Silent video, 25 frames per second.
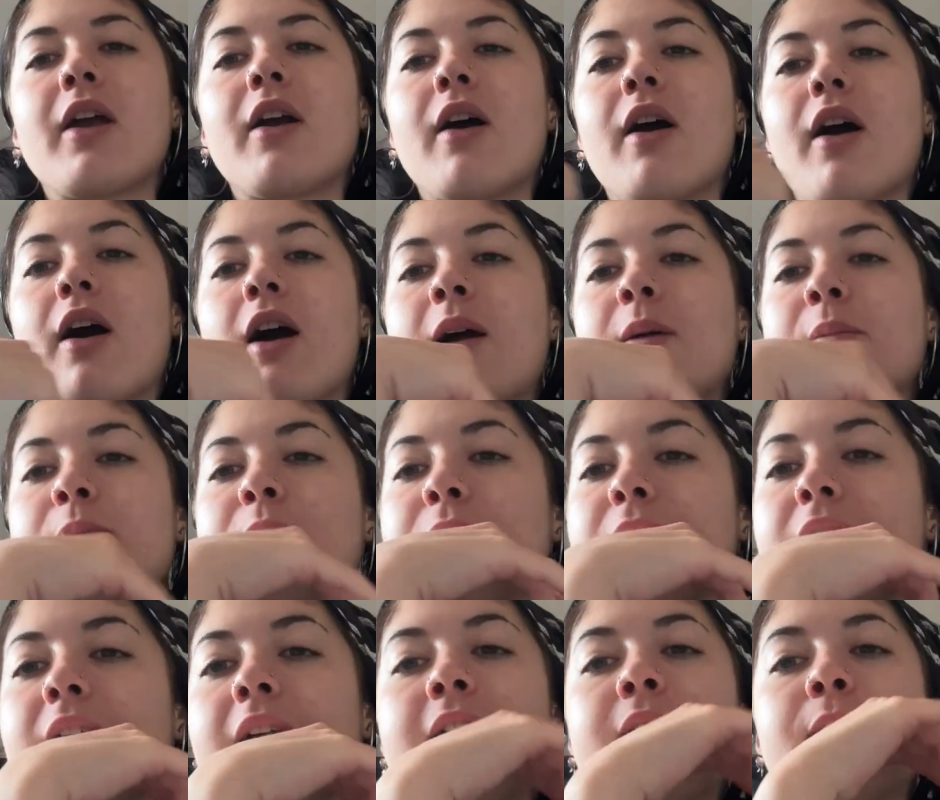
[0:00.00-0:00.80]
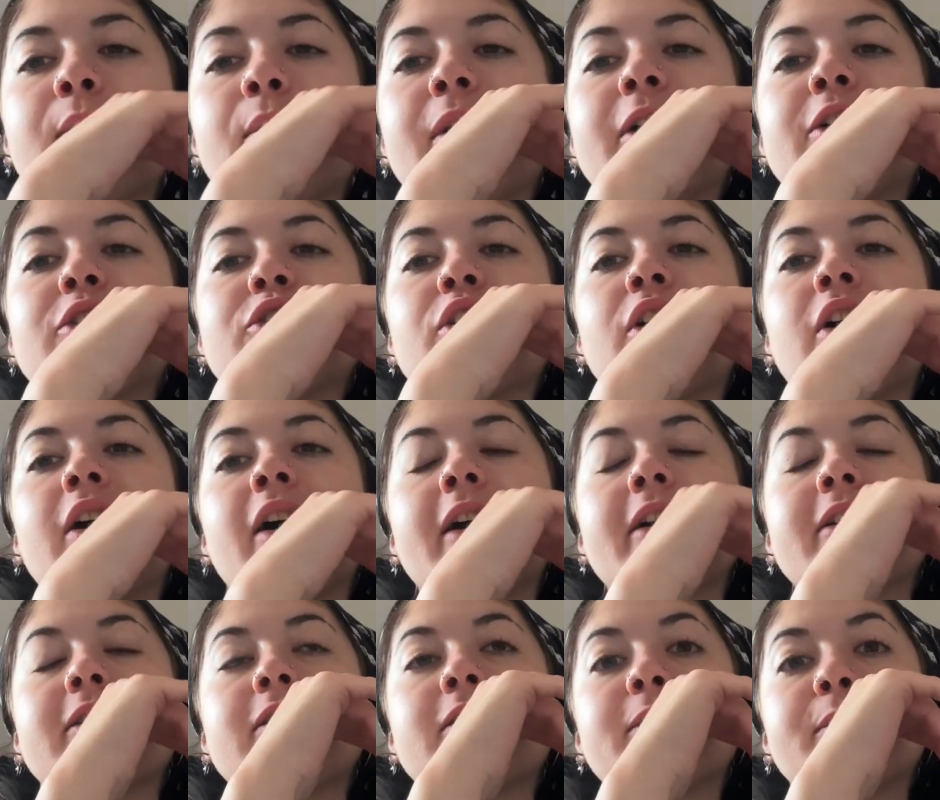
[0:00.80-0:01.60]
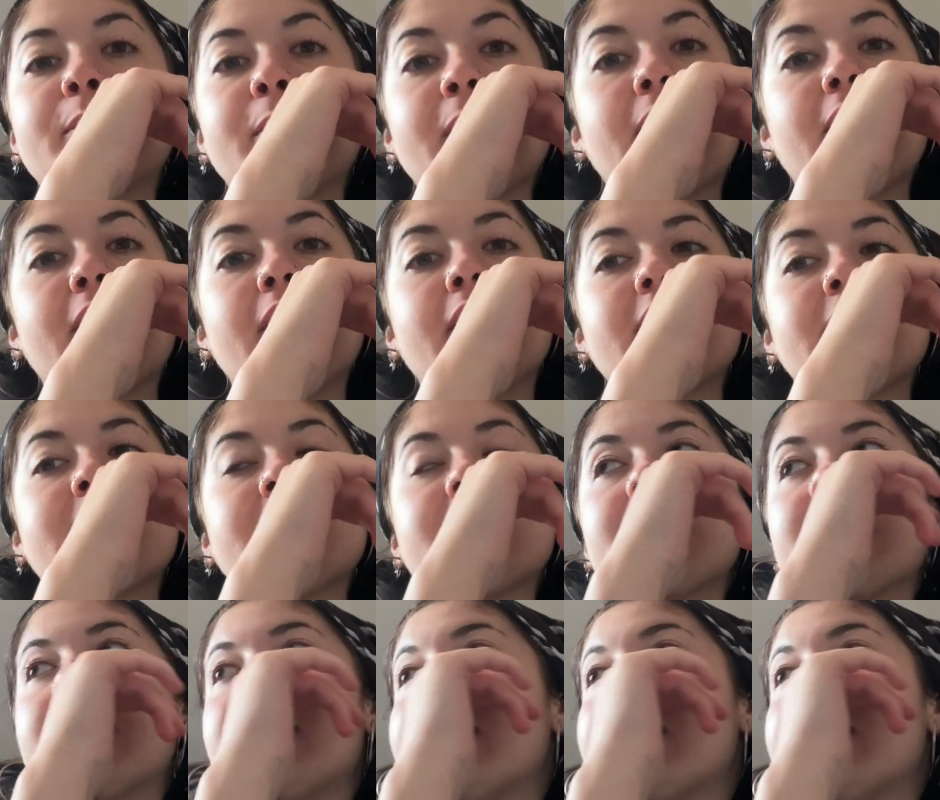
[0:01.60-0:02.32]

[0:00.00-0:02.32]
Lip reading: I'm in much higher spirits than I